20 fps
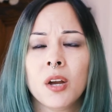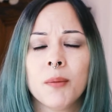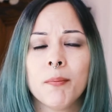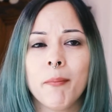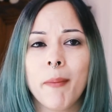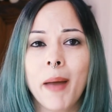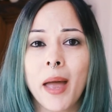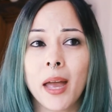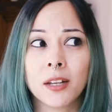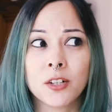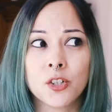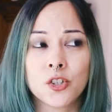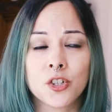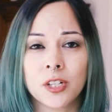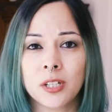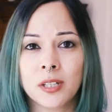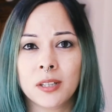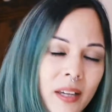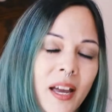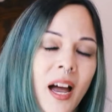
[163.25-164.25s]

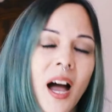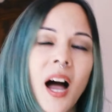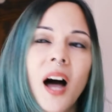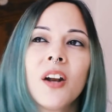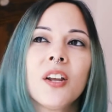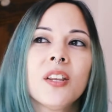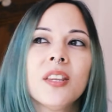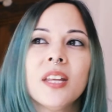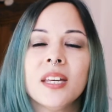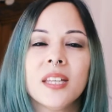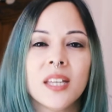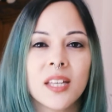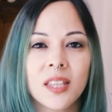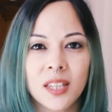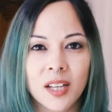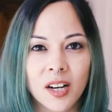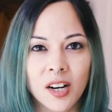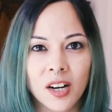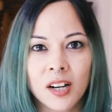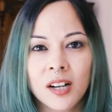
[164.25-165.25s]
mansion. How did they get
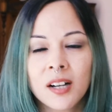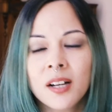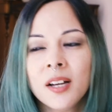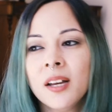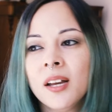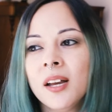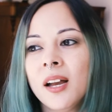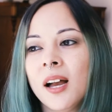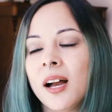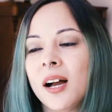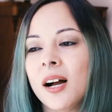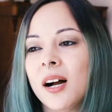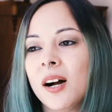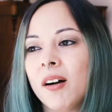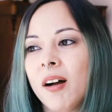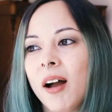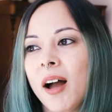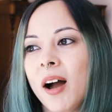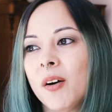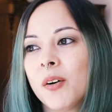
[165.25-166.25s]
there? How,
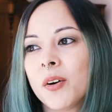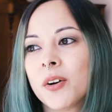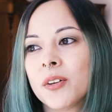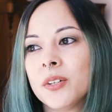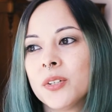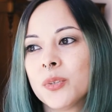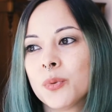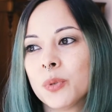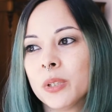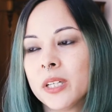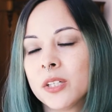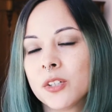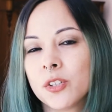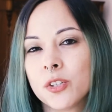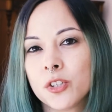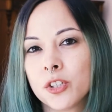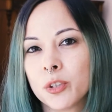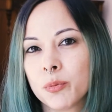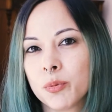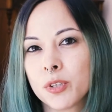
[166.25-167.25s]
how are these
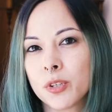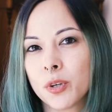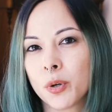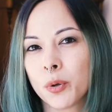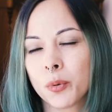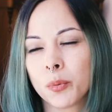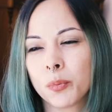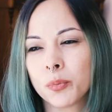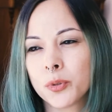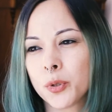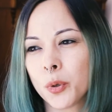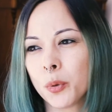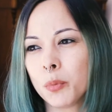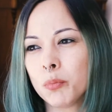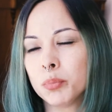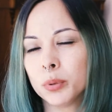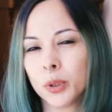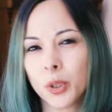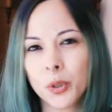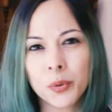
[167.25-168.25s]
relationships so, so
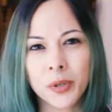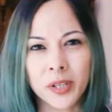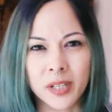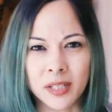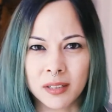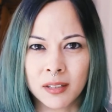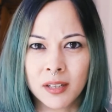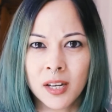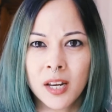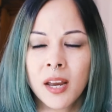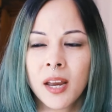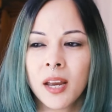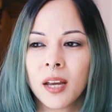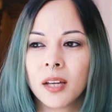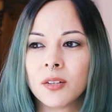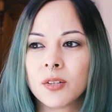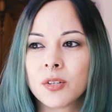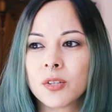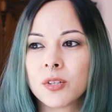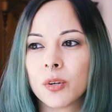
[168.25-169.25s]
broken
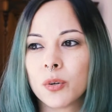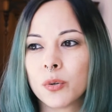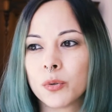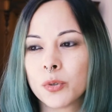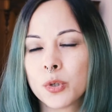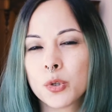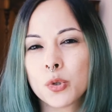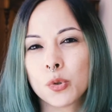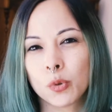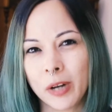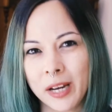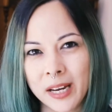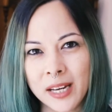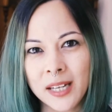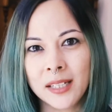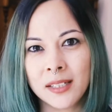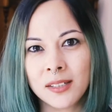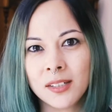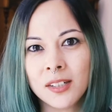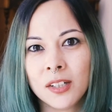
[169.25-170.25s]
and so
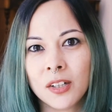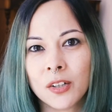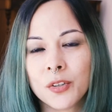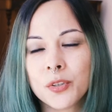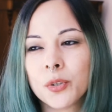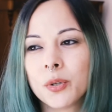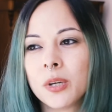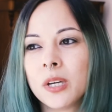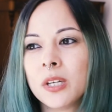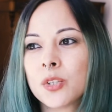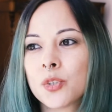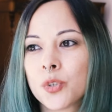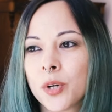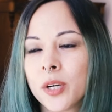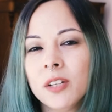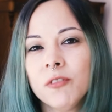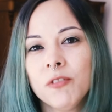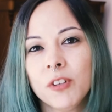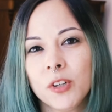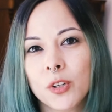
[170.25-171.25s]
strained, you know? So he's
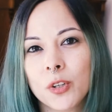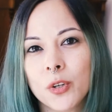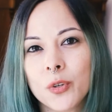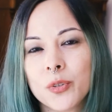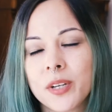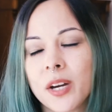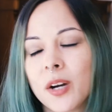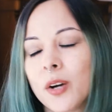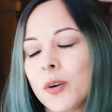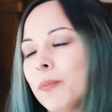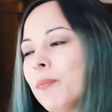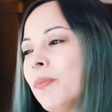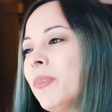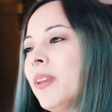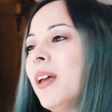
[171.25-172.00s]
trying to figure those out.